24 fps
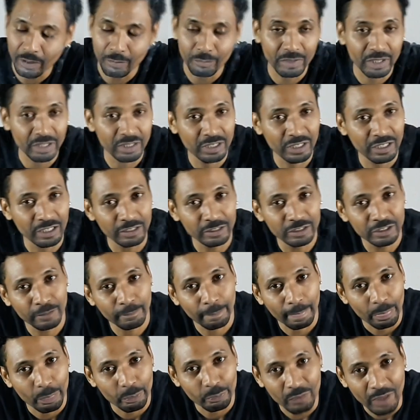But
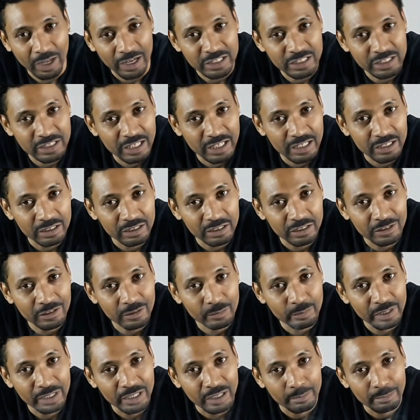I saved a little
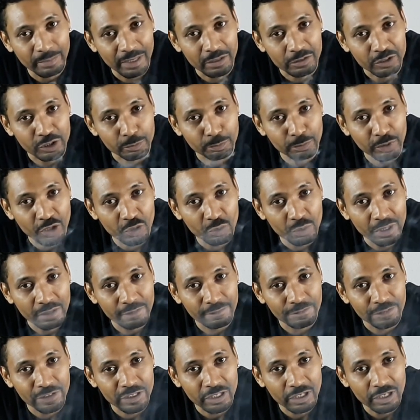bit. I'm about to pull
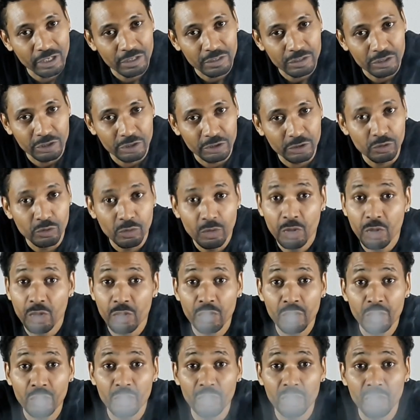up for y'all too.
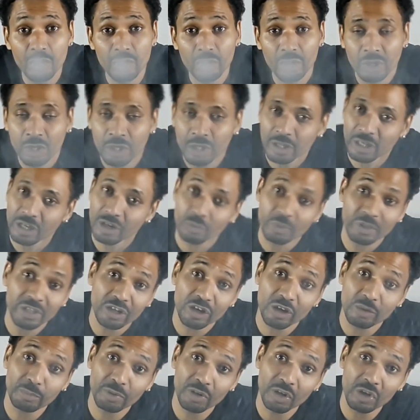And we
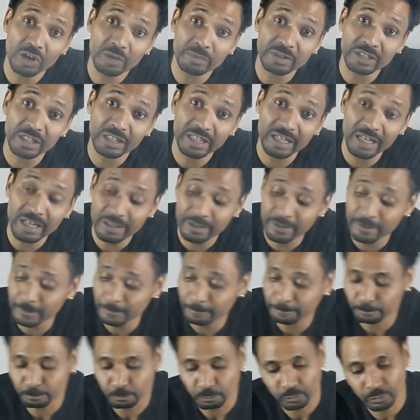gonna pull up together
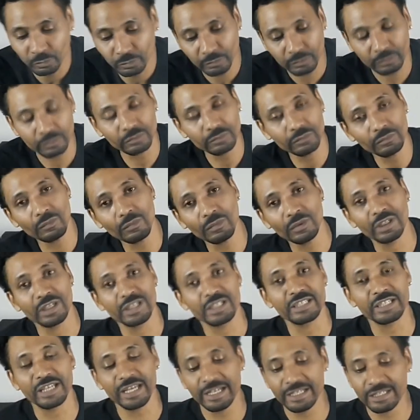
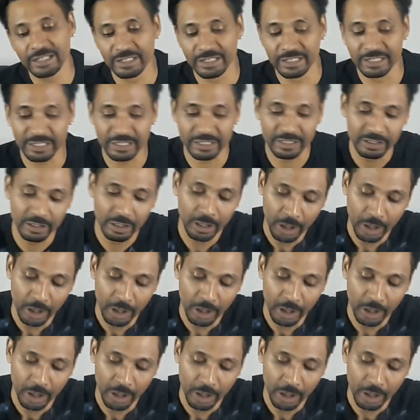and taste this.